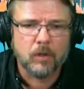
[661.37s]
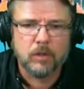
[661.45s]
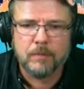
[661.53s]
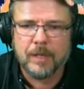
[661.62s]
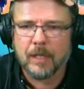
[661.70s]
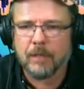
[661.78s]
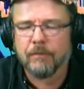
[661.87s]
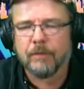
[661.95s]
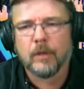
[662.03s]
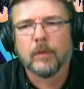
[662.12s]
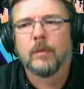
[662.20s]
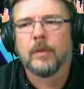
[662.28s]
to me on the
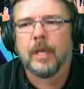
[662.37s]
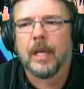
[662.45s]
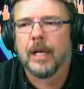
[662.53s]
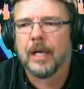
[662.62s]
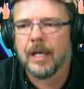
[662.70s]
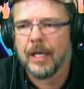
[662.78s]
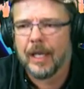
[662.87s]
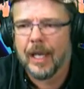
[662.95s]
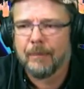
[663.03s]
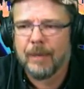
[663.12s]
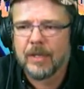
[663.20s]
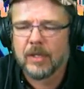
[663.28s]
phone, and
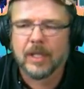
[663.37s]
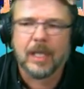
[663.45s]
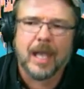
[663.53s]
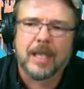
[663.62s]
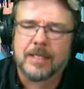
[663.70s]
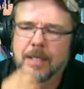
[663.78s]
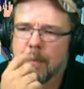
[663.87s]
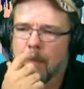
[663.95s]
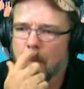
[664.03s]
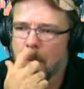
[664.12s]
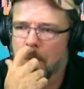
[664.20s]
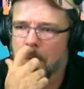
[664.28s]
I basically asked
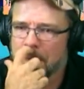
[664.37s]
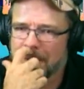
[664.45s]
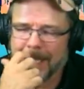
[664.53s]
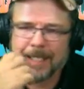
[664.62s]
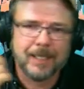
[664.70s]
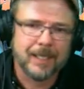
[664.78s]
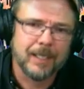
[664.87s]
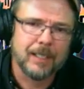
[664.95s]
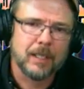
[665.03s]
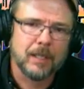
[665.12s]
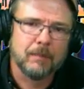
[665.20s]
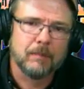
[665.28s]
him what it would take to
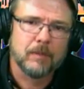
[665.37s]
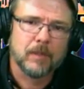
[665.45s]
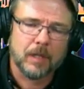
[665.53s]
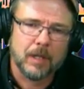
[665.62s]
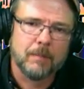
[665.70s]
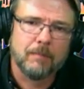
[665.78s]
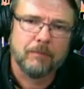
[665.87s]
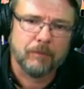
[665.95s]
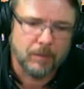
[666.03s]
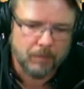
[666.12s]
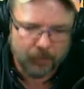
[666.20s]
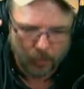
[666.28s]
get him to come
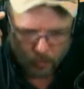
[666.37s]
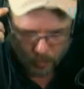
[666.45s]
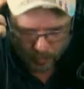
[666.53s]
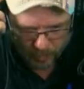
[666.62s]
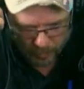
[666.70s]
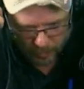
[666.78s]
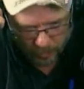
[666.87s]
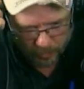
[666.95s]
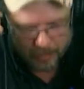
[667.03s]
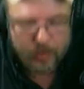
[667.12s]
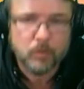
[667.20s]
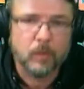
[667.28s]
from New York or
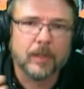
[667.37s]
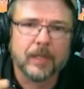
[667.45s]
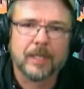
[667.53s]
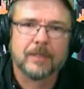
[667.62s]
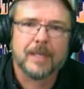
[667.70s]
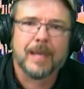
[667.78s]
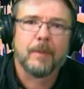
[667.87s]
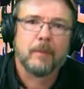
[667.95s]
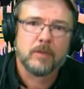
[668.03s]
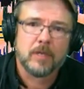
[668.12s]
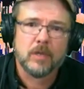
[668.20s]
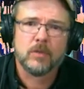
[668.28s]
Israel. I think at the time he
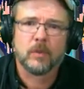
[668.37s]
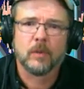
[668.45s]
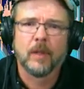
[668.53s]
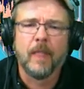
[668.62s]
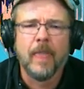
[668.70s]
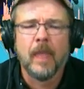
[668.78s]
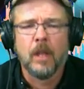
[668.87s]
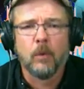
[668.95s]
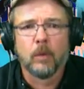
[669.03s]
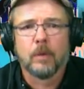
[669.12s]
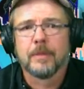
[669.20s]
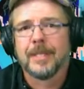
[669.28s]
was in Israel.
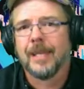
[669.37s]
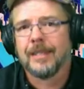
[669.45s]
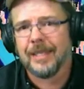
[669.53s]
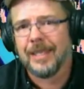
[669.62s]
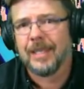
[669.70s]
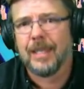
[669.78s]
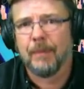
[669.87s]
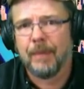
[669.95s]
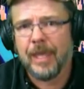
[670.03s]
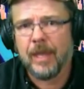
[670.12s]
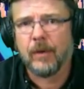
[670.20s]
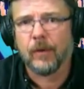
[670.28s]
What it would take to get him
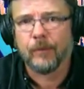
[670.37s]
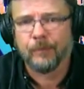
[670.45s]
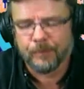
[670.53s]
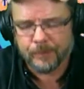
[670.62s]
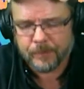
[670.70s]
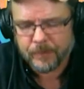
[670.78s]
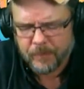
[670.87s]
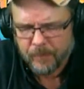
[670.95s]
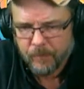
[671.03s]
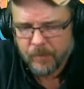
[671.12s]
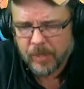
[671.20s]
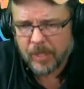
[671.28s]
here
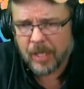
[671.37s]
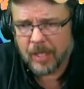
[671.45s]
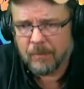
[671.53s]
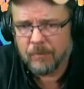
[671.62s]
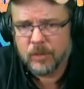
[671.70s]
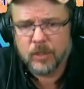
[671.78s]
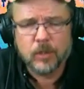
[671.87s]
to